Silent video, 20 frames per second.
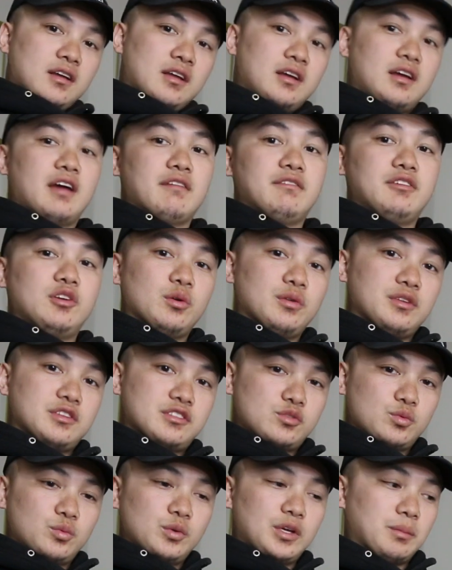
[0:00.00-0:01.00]
heavy duty
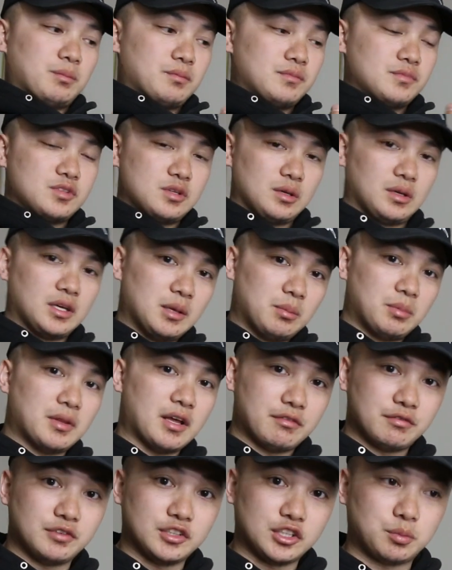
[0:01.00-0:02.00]
sweep to keep
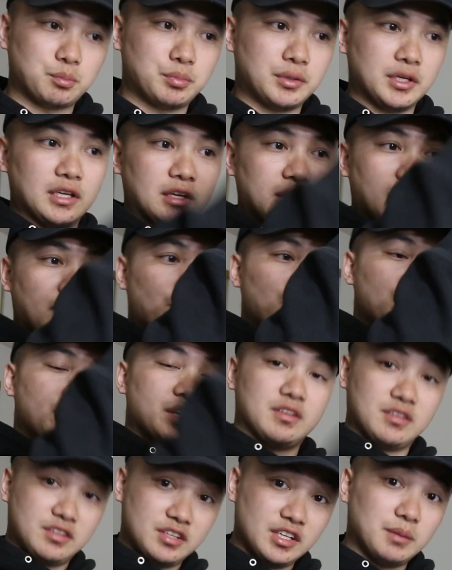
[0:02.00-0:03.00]
that fish pinned
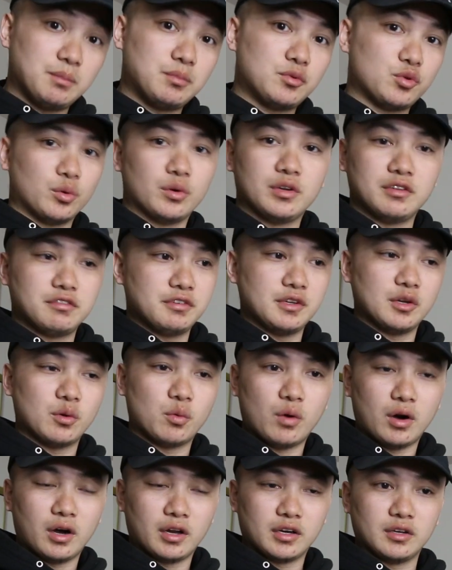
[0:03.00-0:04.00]
in deep 20 feet of
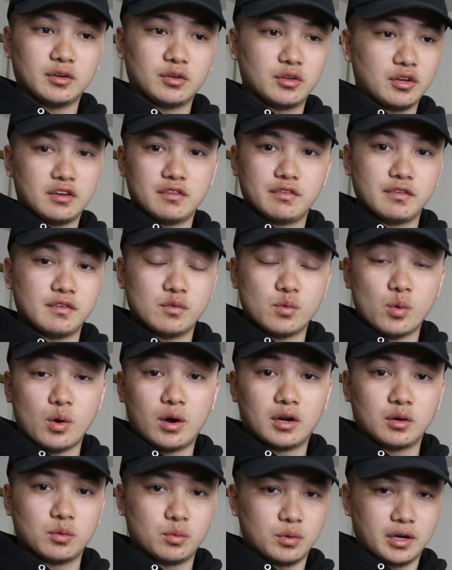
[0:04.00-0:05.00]
water, 30 feet of
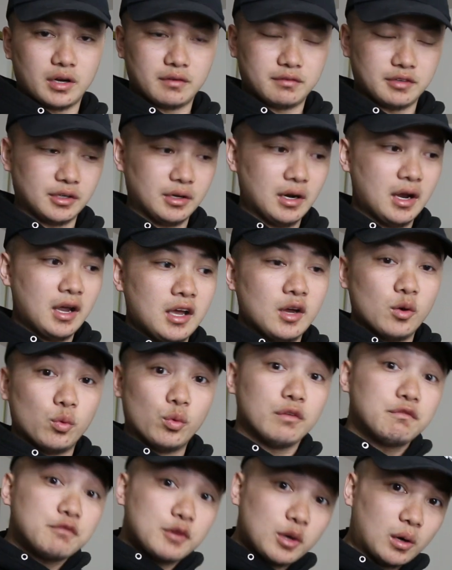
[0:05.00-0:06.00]
water, whatever,
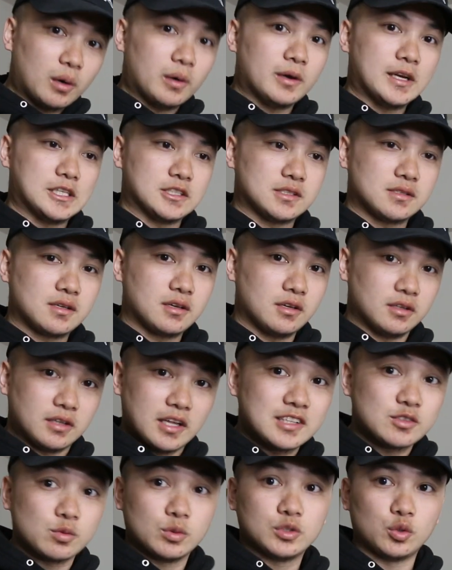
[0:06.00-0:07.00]
with current, because
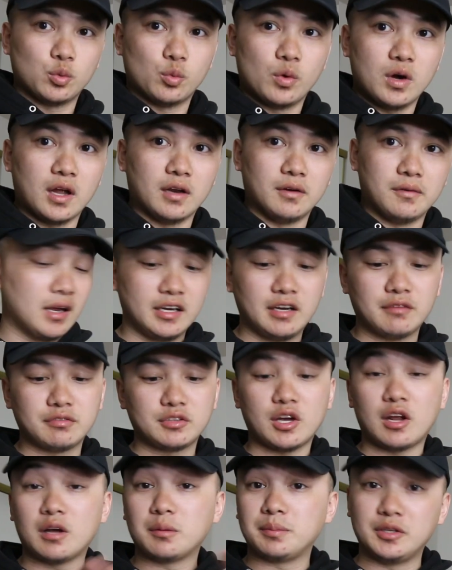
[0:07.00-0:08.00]
that's what you want. Never
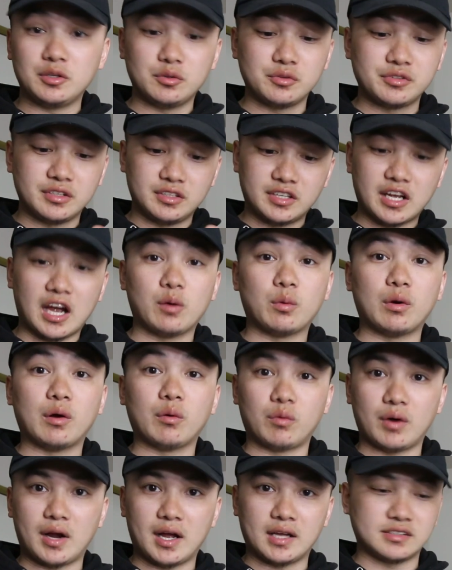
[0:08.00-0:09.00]
thought I'd be using
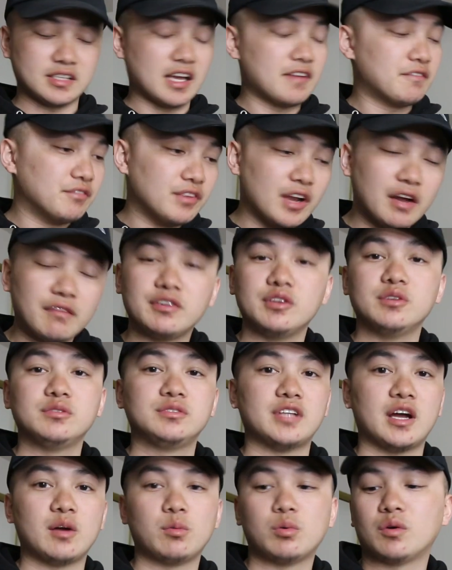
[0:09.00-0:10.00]
DIAWA rods. I've never
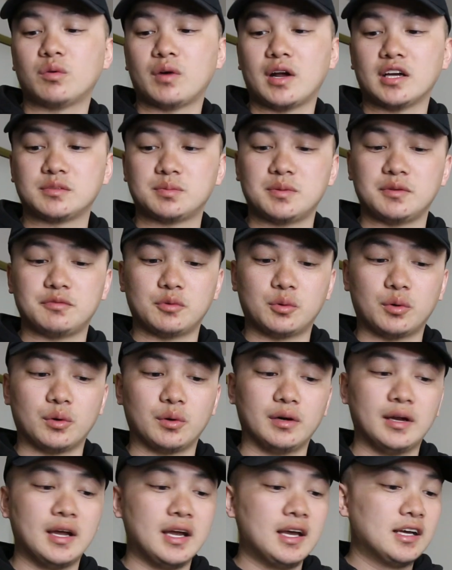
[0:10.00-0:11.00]
used DIAWA rods
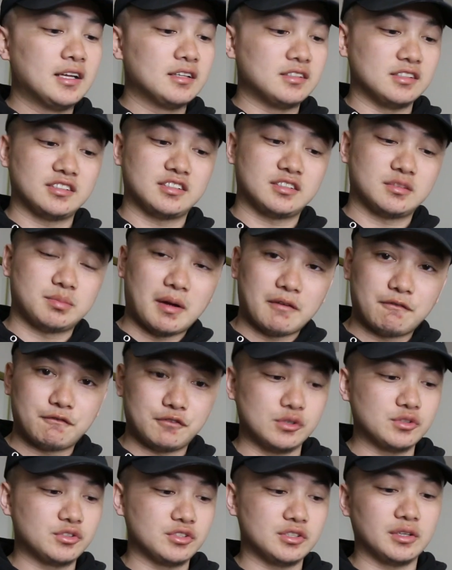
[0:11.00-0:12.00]
before. This is my
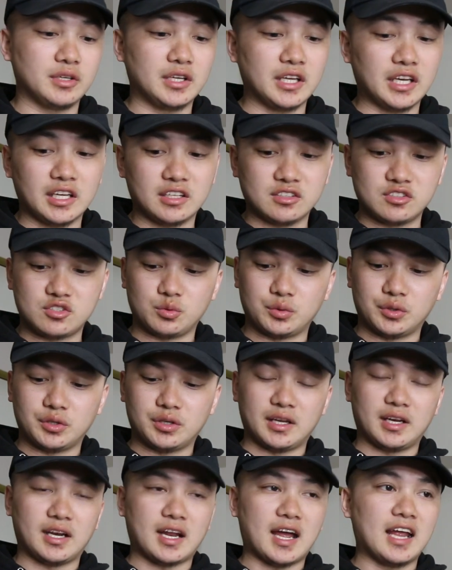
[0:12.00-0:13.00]
first year getting into
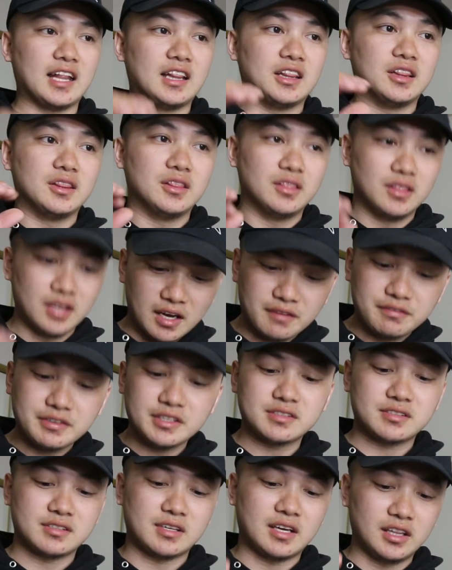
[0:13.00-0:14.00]
it, and I love
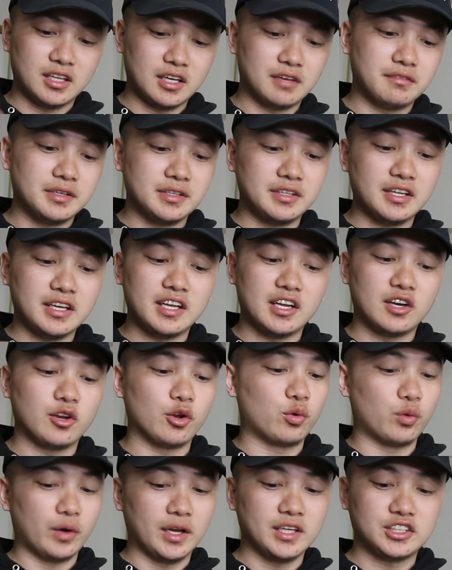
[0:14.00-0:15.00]
it. I love it. They did a
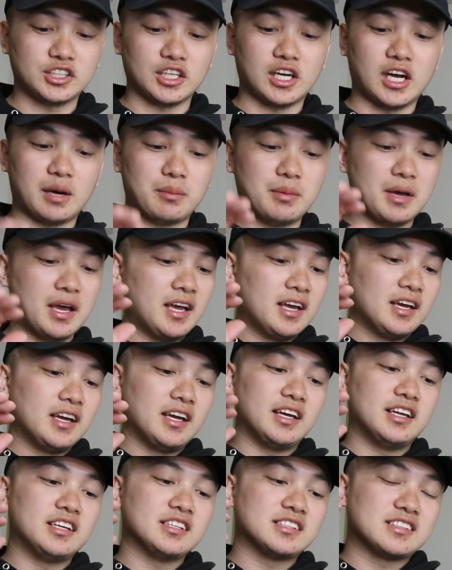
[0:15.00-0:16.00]
great job.
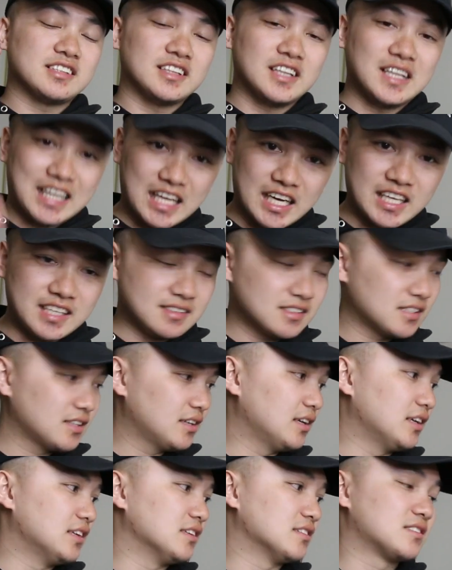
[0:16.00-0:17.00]
It is light,
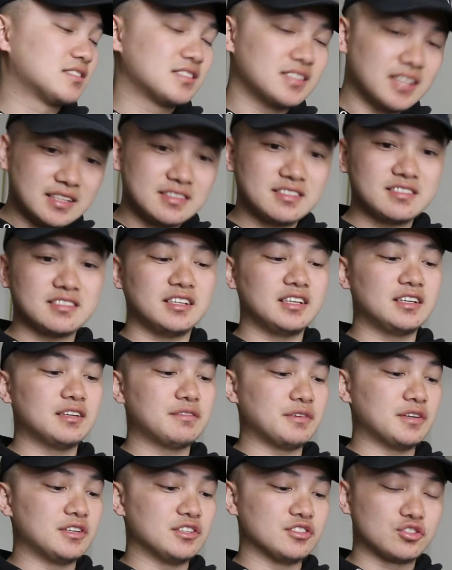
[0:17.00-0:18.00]
it is
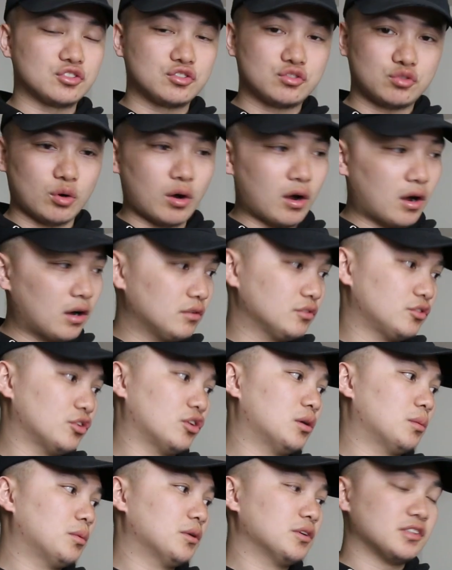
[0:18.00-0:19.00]
sensitive, it is strong,
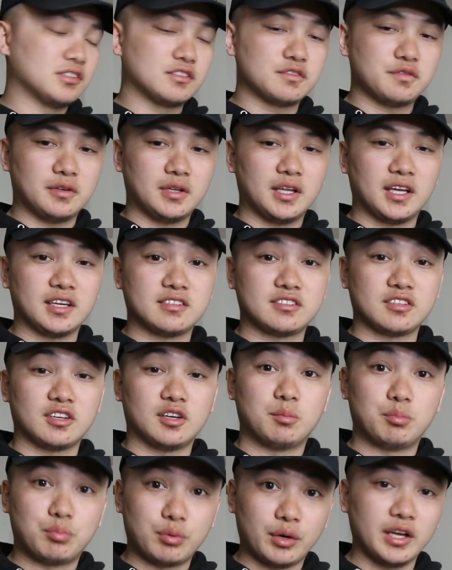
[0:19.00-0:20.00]
durable. It doesn't feel like it's
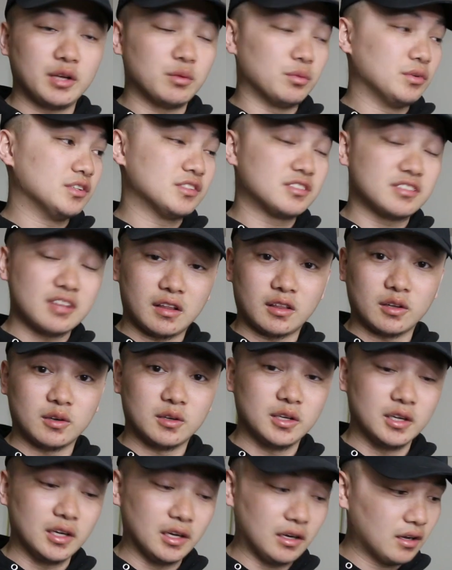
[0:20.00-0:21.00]
gonna break when you set the
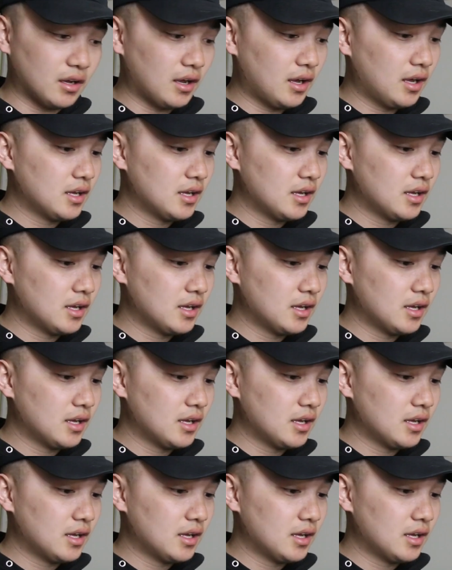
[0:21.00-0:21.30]
hook.